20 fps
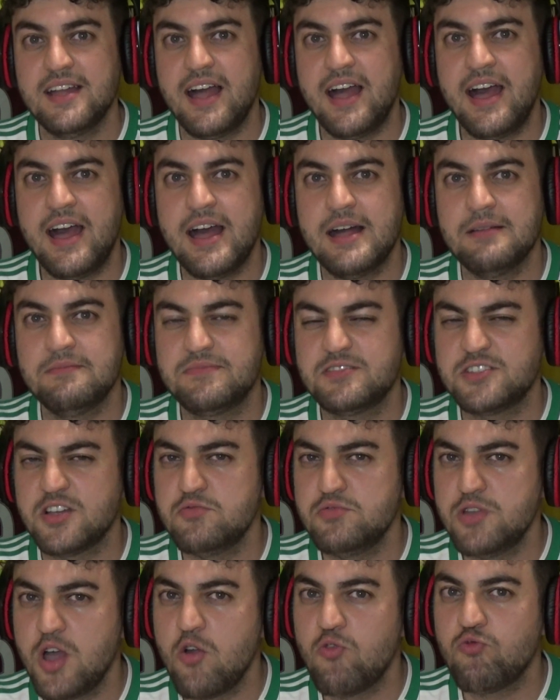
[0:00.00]
Um,
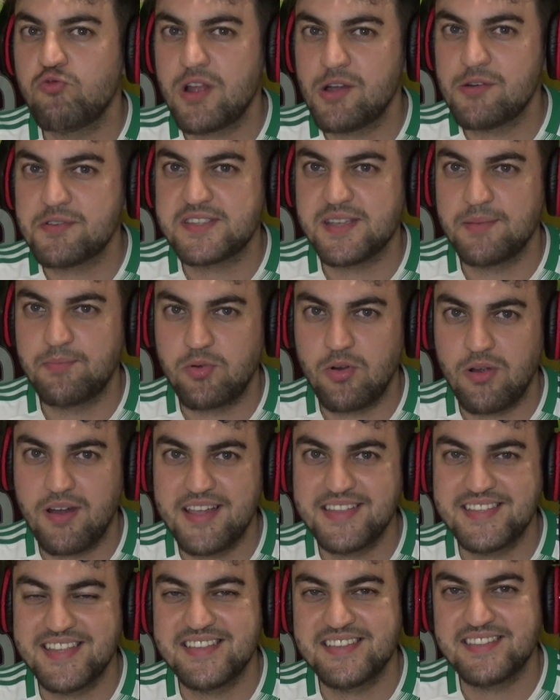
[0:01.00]
so no real
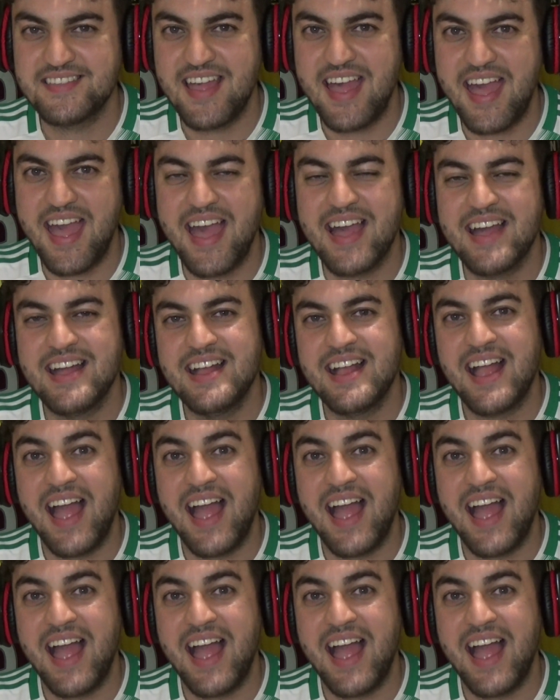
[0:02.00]
surprises there.